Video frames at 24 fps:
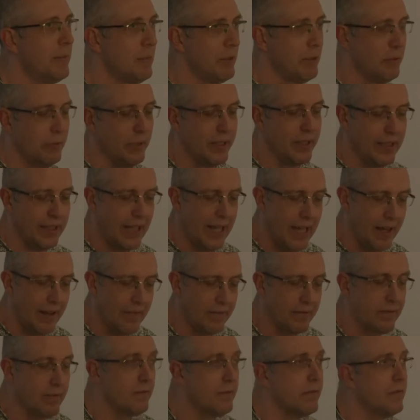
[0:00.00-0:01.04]
Uh, but we'll
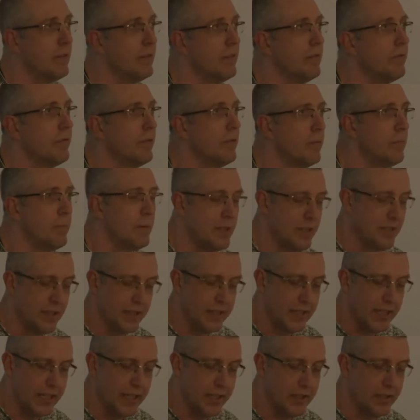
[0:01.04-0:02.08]
have four
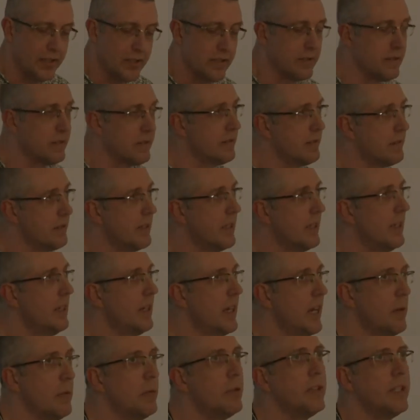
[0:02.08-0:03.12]
presentations.
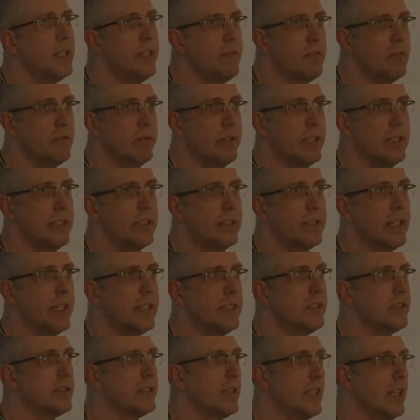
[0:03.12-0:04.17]
I won't even read the
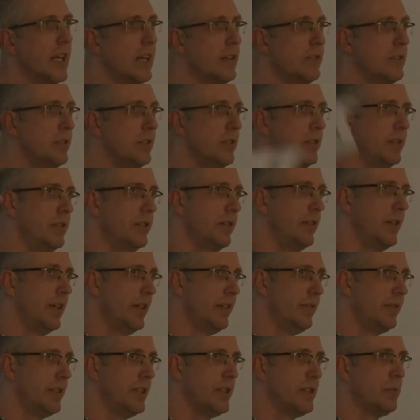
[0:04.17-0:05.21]
titles aloud. You
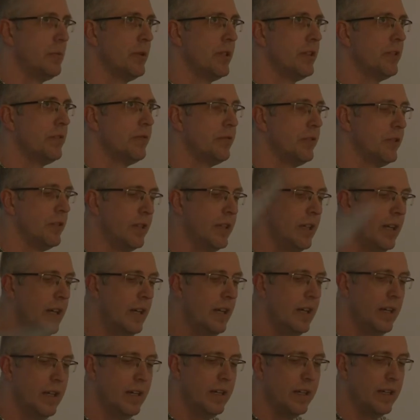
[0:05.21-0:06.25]
have this wonderful
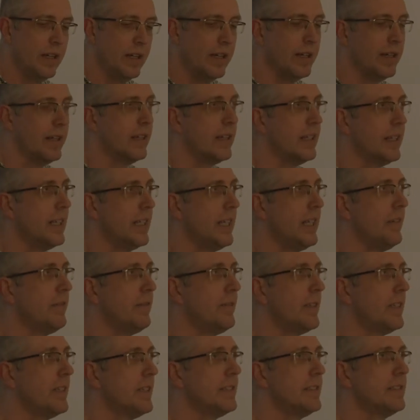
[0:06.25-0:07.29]
uh,
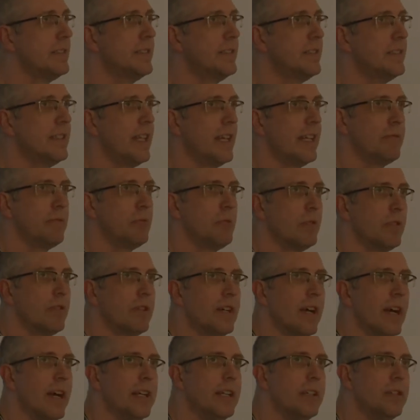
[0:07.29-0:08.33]
leaflet that will
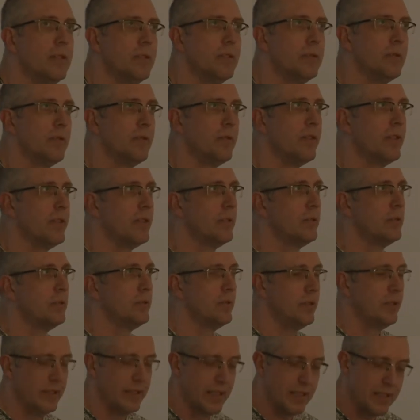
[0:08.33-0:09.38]
guide you
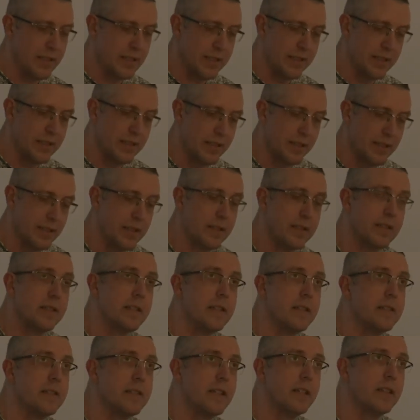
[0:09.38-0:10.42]
through this, uh,
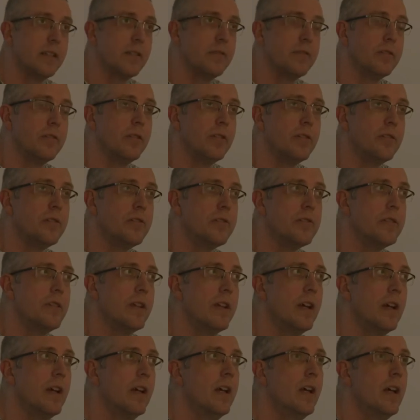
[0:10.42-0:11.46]
this set of talks.
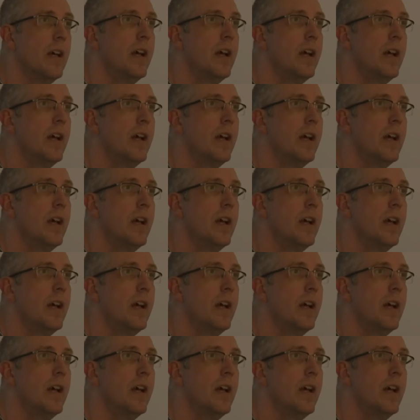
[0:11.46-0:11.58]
